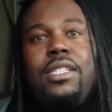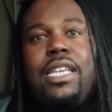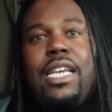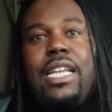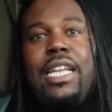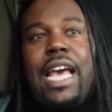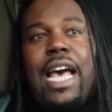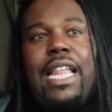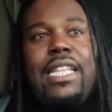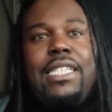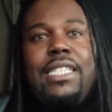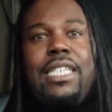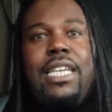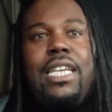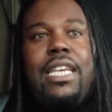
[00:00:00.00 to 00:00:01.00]

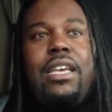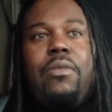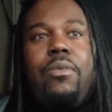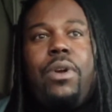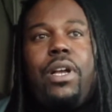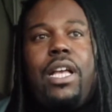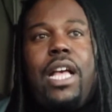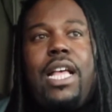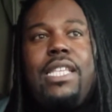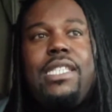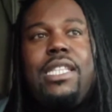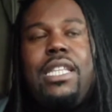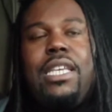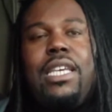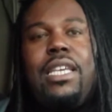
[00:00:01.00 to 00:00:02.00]
technology, and we're
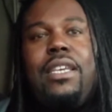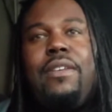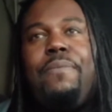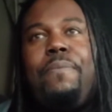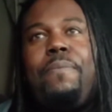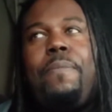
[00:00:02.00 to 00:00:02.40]
constantly